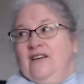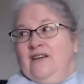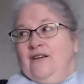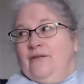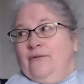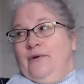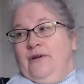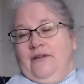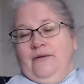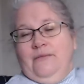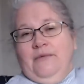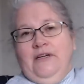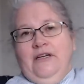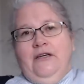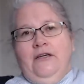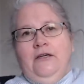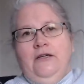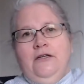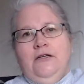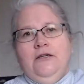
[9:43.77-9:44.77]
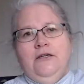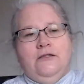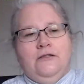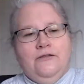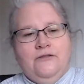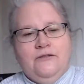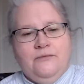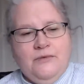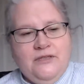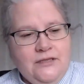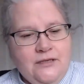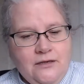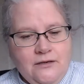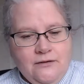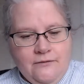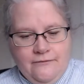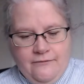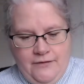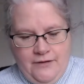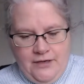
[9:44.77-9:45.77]
while I'm here, these myself.
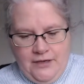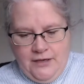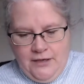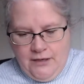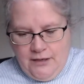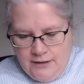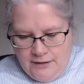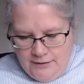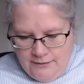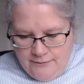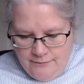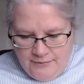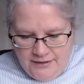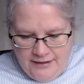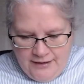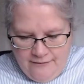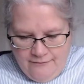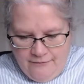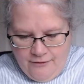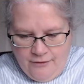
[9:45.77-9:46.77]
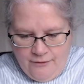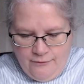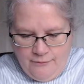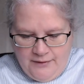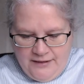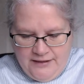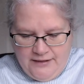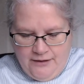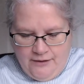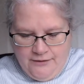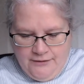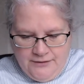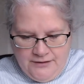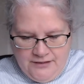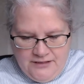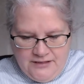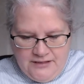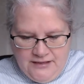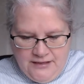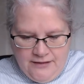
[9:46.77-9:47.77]
I have all of my
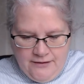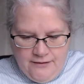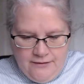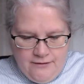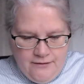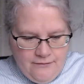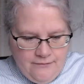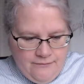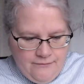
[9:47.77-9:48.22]
yarns together